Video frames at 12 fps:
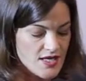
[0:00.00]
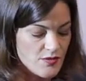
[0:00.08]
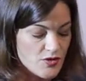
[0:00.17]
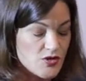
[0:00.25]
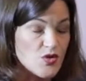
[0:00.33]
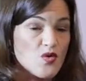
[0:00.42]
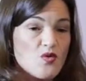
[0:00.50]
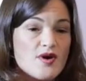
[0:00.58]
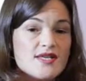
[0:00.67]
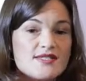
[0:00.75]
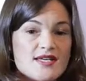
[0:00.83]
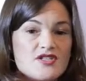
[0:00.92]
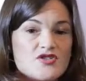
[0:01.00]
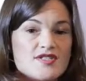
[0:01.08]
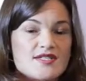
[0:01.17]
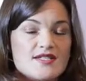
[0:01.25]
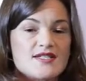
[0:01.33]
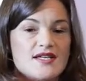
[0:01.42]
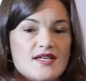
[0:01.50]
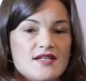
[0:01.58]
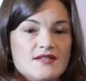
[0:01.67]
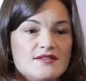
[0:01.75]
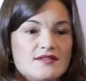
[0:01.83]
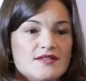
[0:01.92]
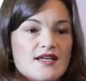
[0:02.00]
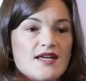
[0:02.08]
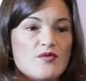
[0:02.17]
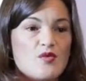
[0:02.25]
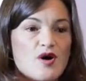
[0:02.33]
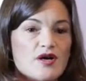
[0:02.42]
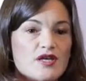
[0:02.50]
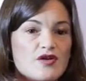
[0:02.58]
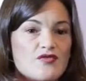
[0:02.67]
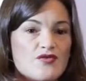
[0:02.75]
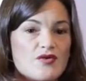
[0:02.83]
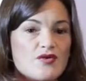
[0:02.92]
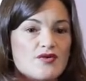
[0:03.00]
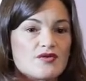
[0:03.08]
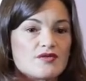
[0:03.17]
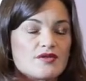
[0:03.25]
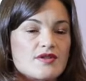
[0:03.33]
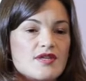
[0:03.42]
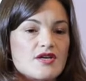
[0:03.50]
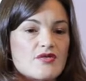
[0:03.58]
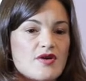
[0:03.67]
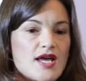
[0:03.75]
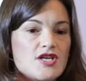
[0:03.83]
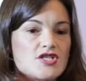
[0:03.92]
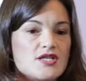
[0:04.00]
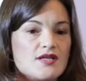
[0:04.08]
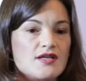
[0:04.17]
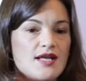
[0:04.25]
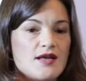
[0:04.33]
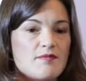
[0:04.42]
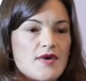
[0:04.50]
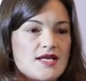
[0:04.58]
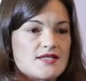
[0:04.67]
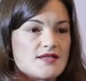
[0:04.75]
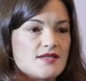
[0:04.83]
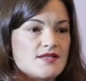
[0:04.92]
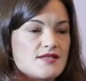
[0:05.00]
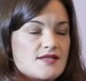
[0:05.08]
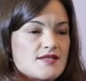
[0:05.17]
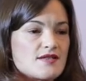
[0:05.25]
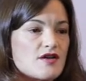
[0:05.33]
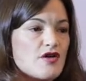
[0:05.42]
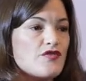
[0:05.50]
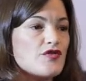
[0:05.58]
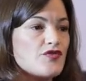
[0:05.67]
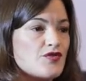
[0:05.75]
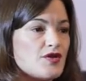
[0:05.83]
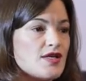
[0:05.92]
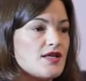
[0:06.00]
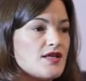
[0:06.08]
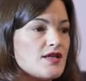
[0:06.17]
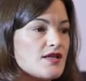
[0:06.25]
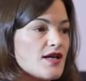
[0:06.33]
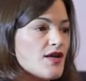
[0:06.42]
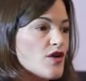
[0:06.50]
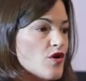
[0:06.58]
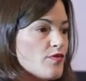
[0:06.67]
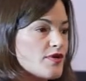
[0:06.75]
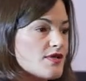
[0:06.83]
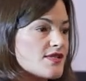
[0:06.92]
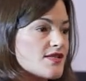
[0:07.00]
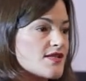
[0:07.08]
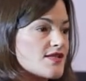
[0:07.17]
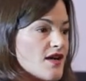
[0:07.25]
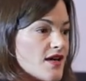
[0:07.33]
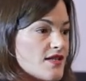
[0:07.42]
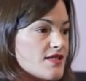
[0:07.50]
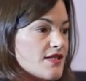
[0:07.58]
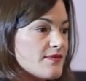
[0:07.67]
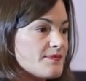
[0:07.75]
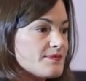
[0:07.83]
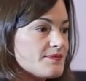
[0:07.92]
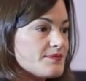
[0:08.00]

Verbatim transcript: He was always interested in and working for the creation and maintenance of a free and open society.